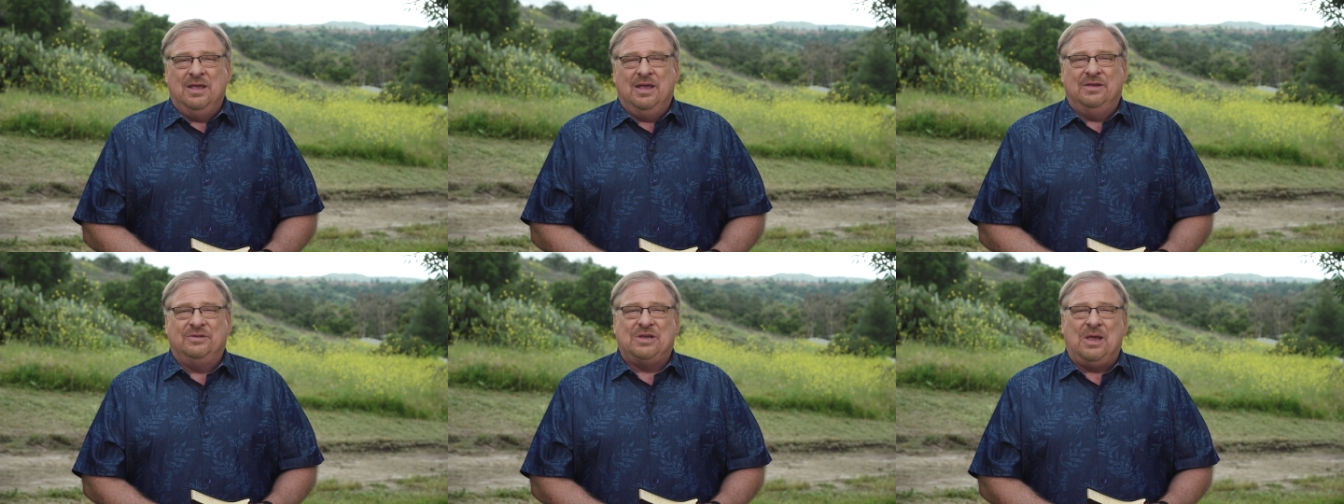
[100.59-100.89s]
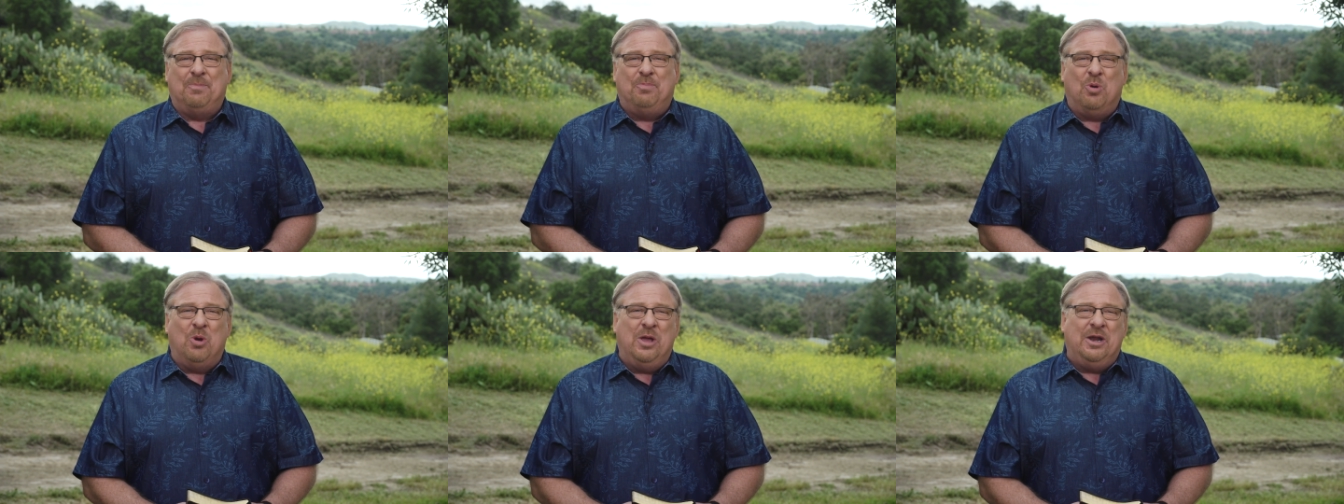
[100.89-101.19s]
As
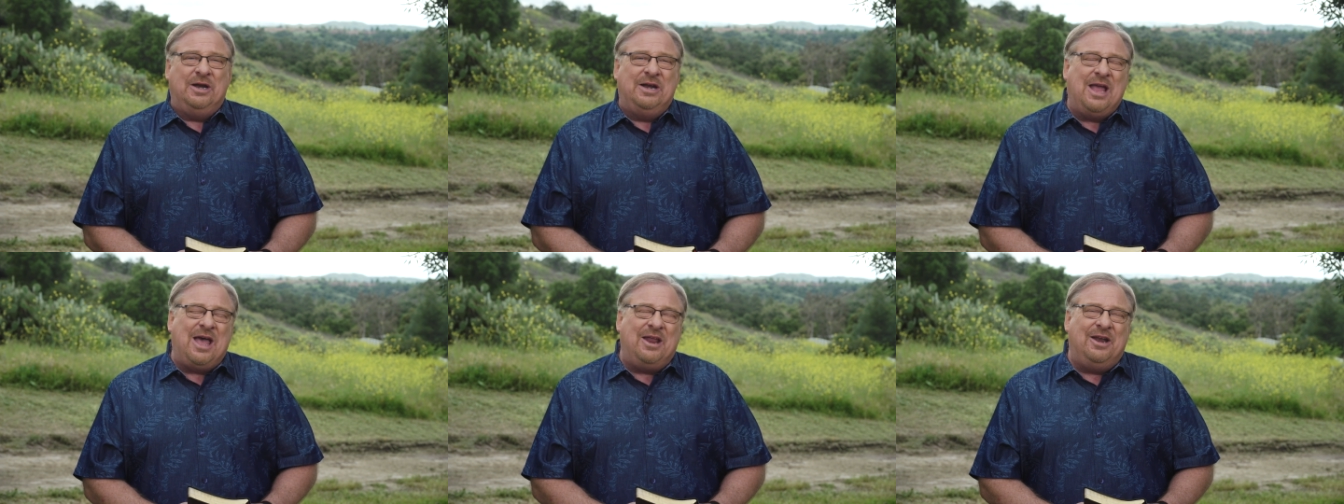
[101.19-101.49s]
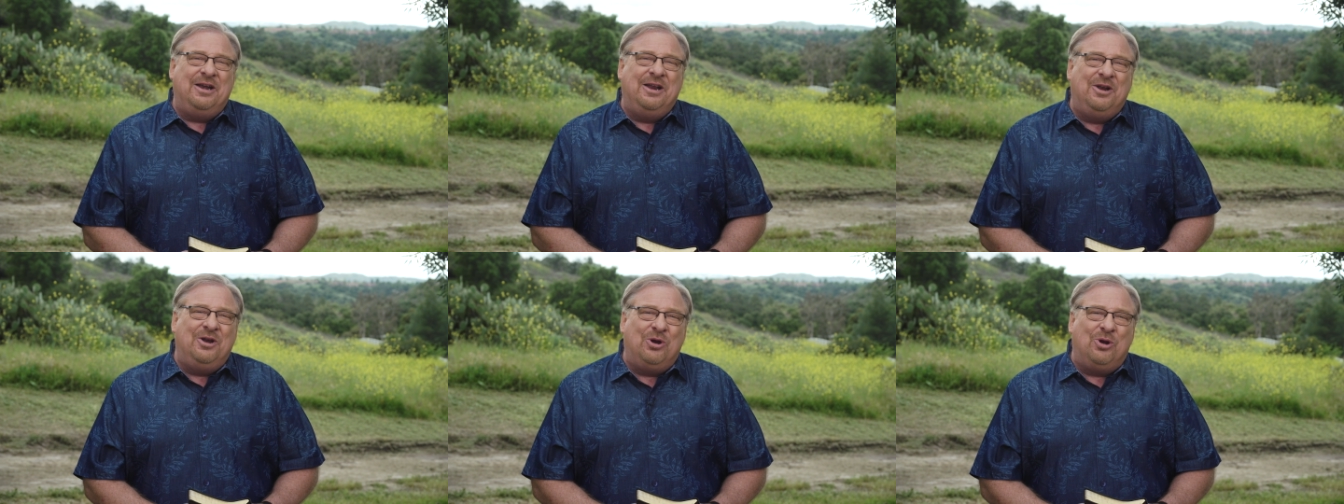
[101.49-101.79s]
I pointed
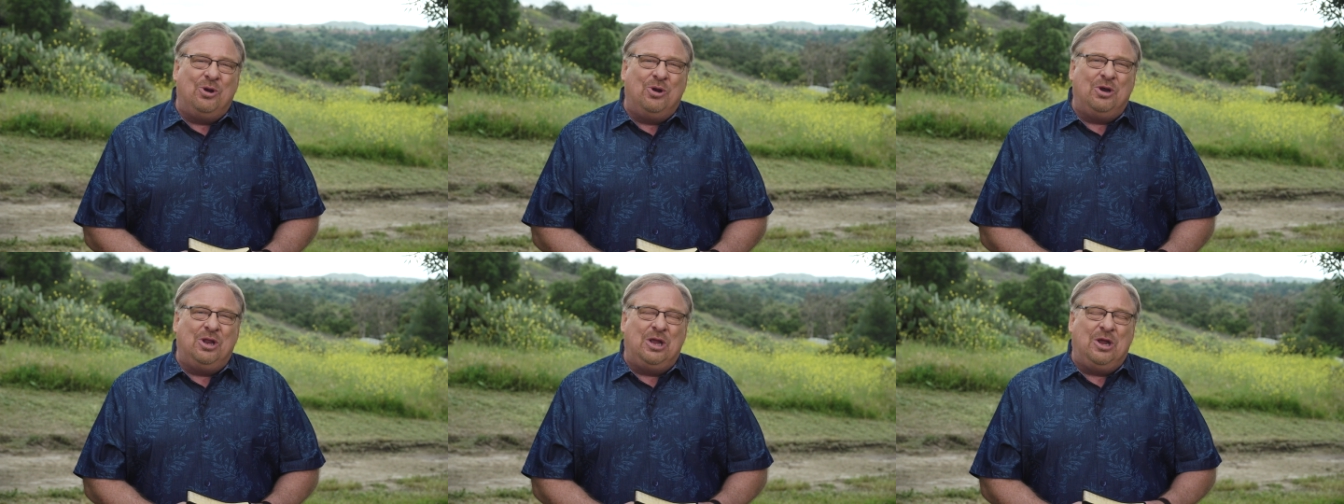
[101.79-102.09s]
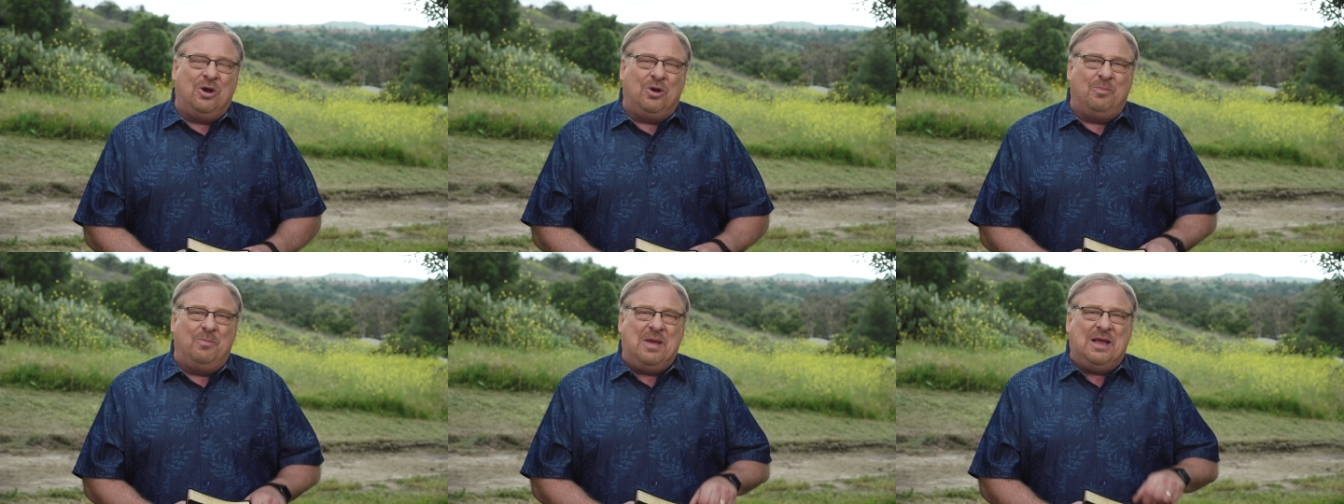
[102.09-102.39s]
out in an
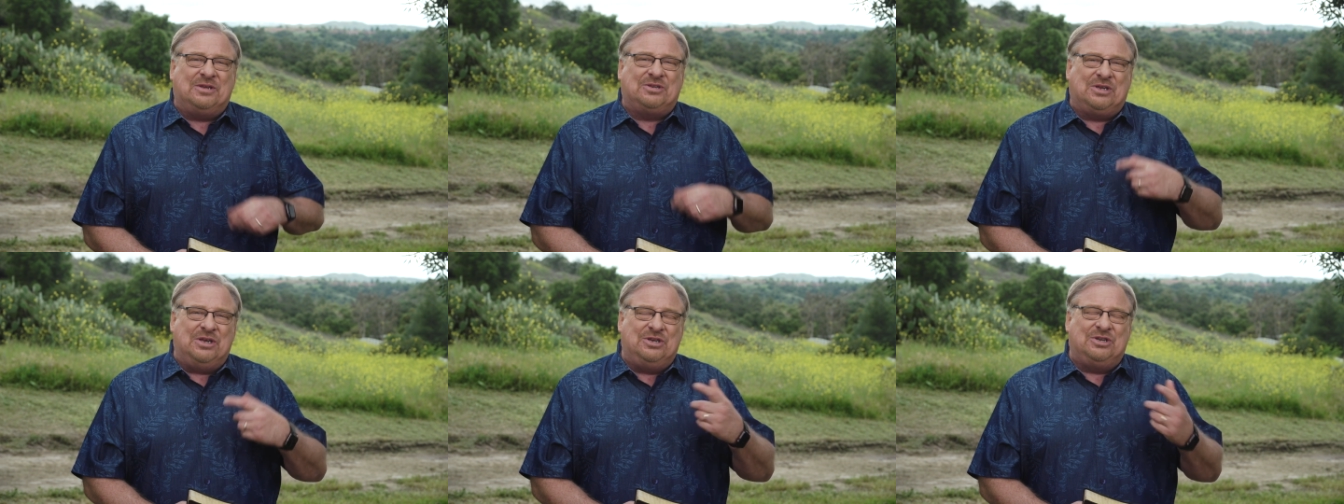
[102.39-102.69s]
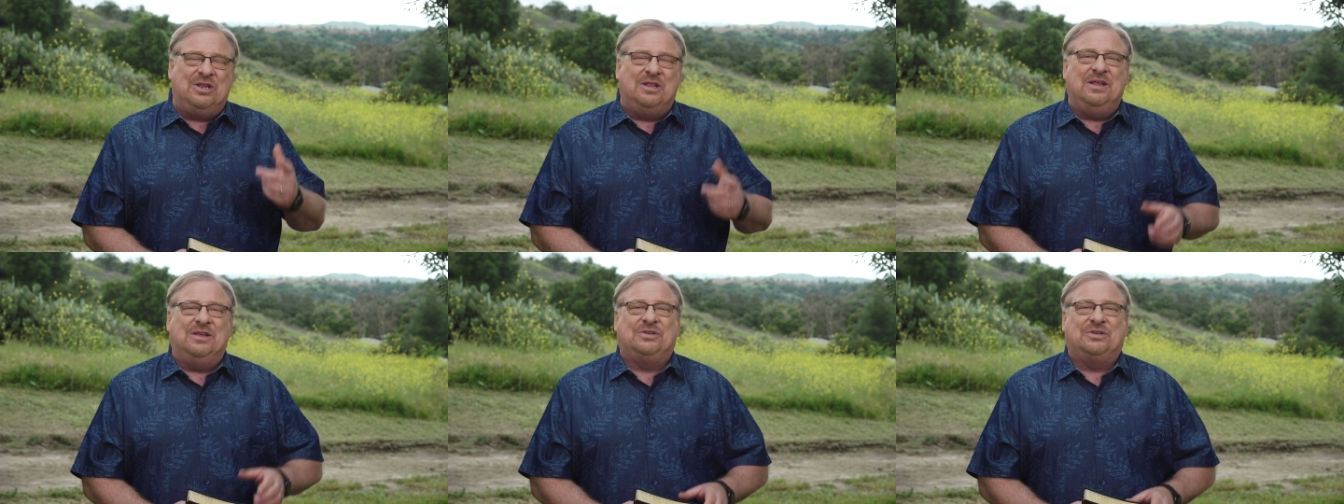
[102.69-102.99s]
earlier
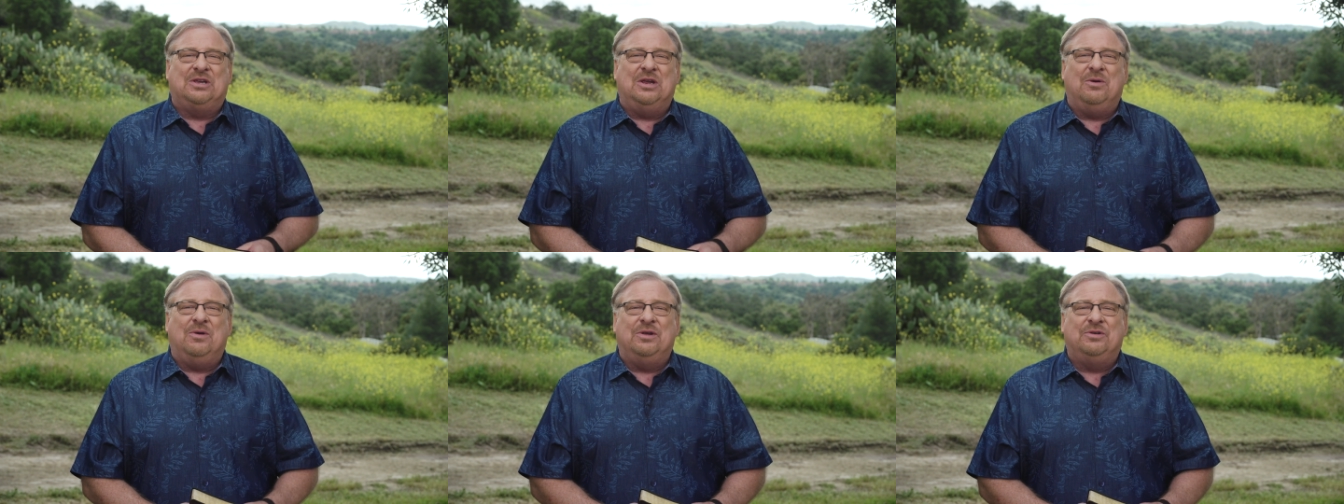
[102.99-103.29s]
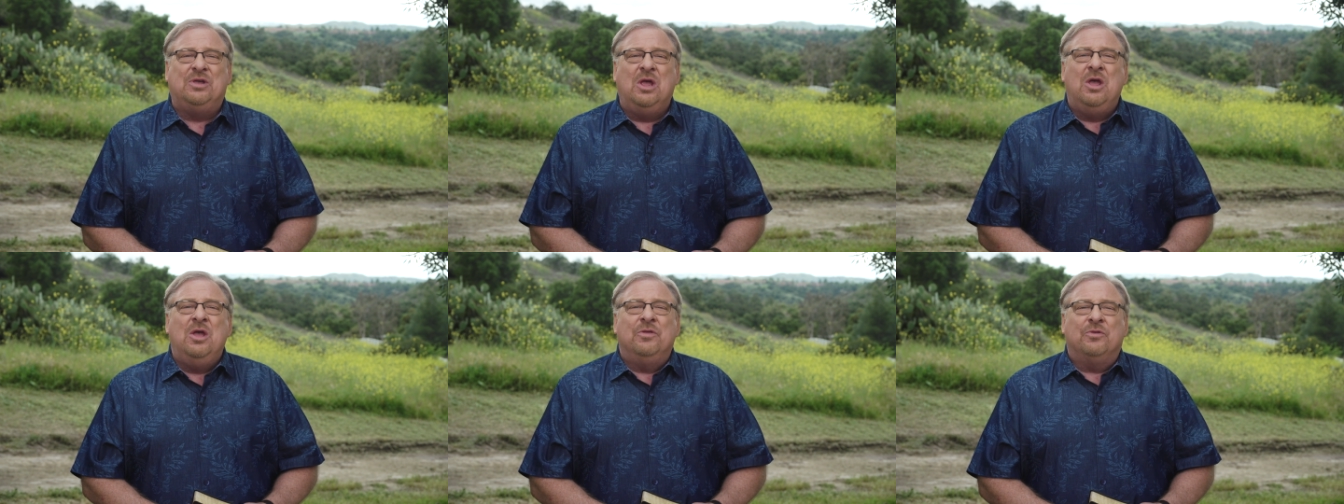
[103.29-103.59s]
message in this
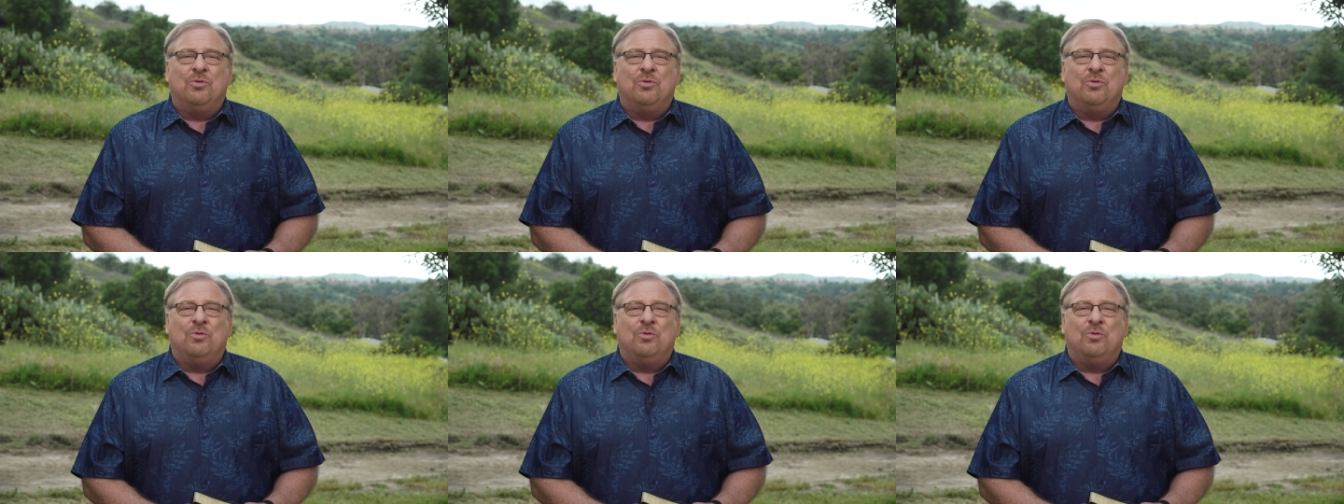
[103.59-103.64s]
series,